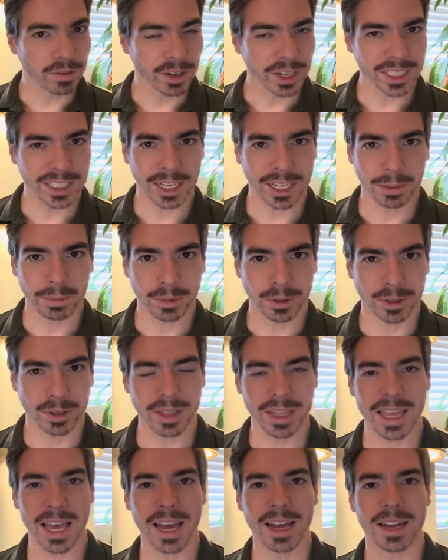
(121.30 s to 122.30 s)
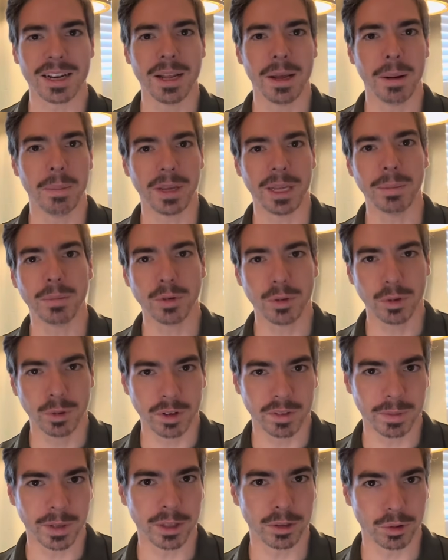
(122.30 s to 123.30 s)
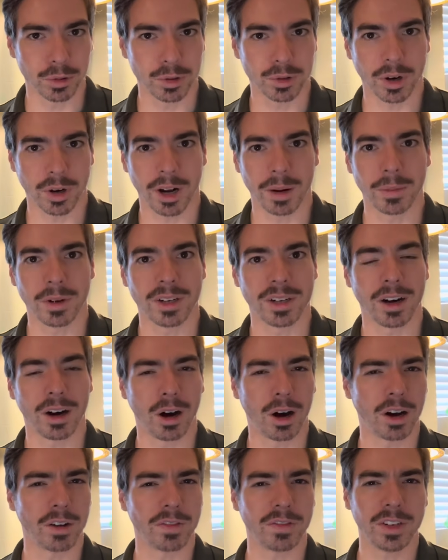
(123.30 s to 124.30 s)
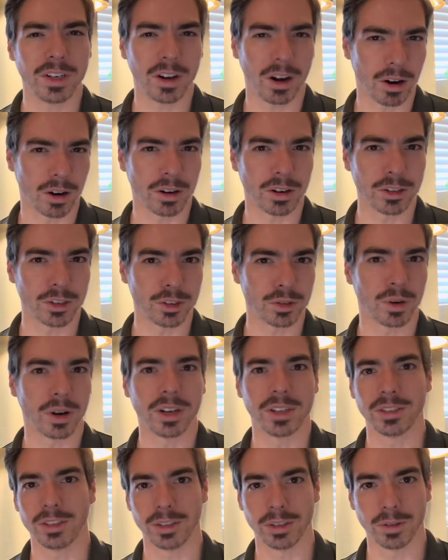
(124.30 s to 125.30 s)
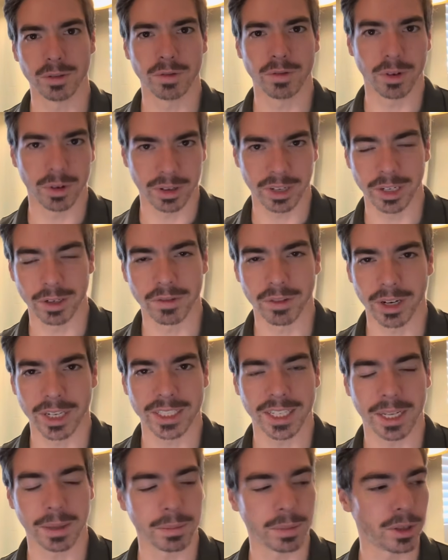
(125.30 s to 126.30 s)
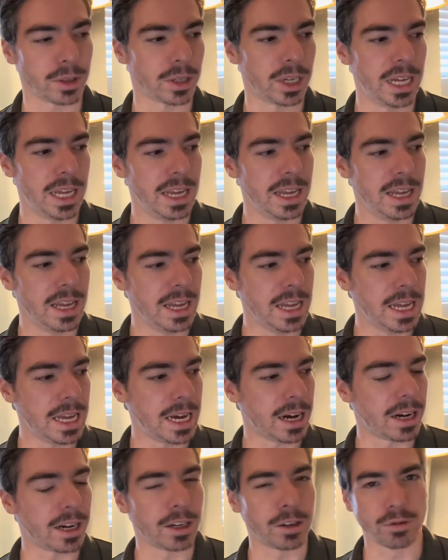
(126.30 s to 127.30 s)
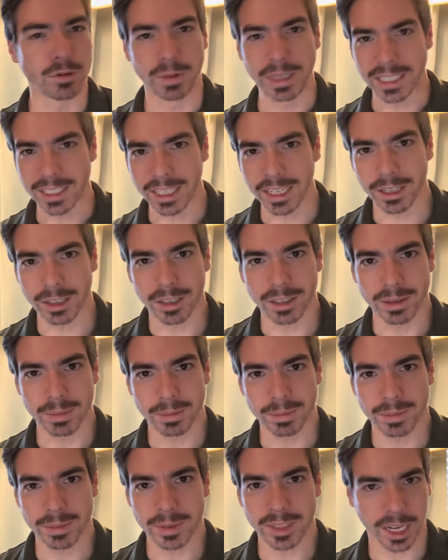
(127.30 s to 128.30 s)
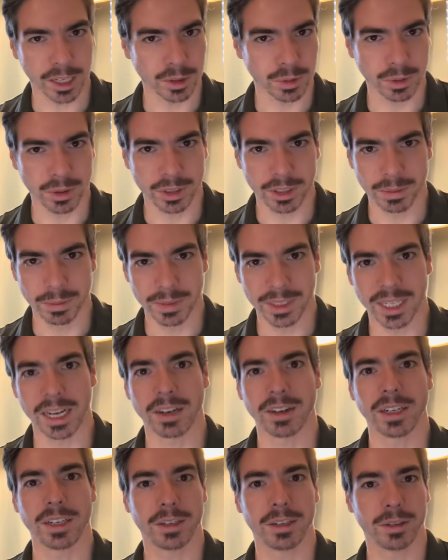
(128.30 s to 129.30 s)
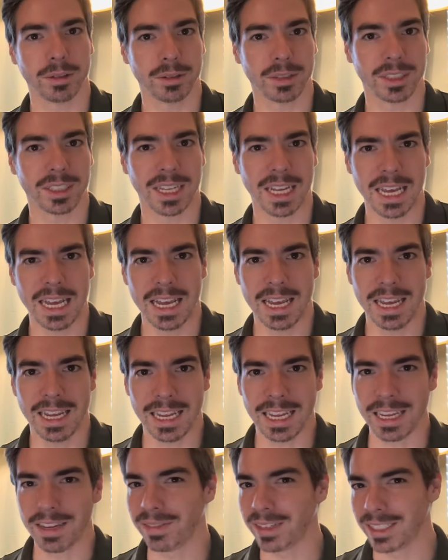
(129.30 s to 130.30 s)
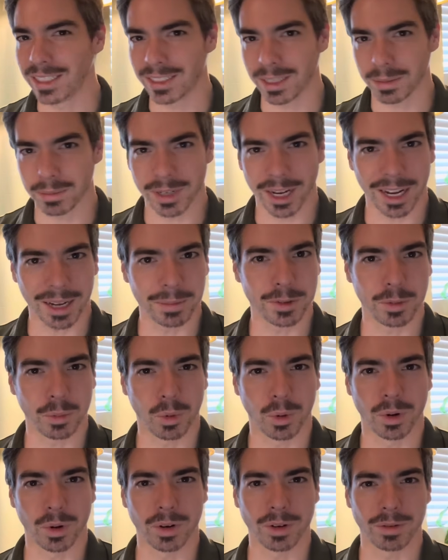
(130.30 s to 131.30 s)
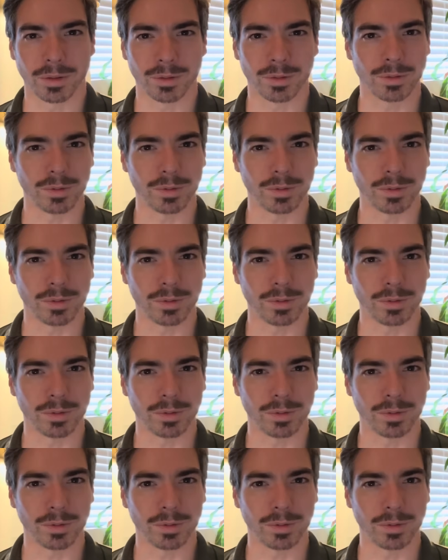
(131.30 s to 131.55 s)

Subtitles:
example, that people who have been through trauma often are drawn to, for example, riskier sexual scenarios, even sometimes more,